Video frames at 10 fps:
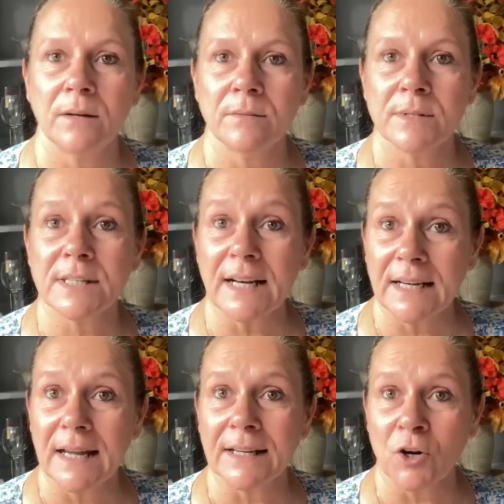Selling
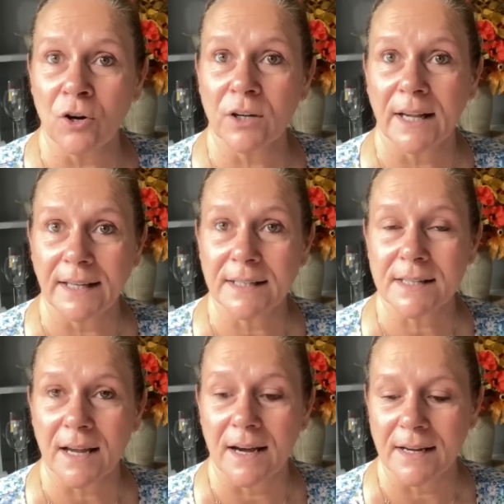like hotcakes,
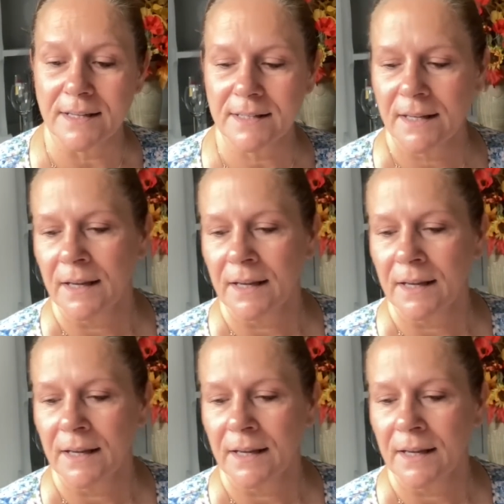guys.